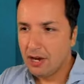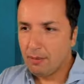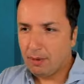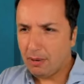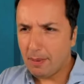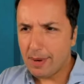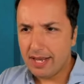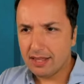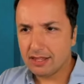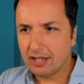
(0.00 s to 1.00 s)
Probably
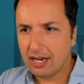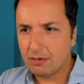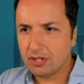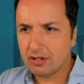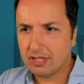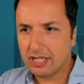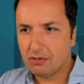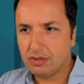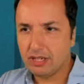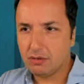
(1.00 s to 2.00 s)
he thought I was going to take
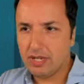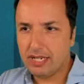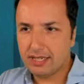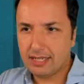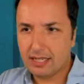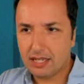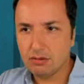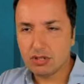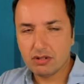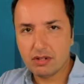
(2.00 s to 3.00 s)
with the queen, and then he
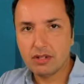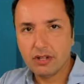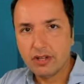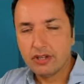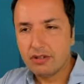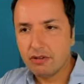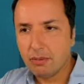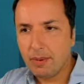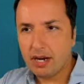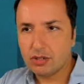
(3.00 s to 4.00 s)
was going to, you know,
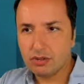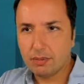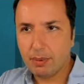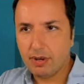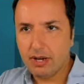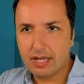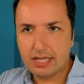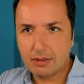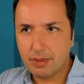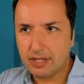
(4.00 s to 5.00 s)
march with the pawns
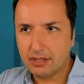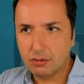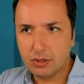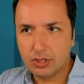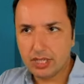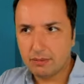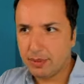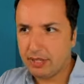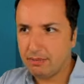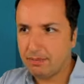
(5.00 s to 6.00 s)
and bring the rook and
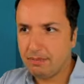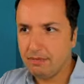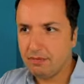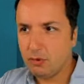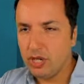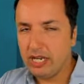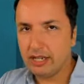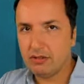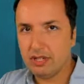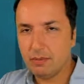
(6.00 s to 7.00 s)
be really
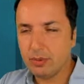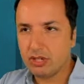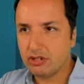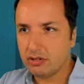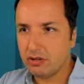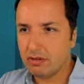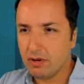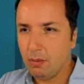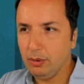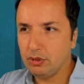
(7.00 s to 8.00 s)
good in the position,
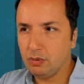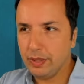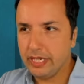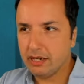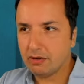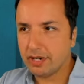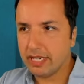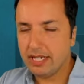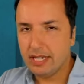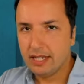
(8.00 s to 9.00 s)
almost winning already.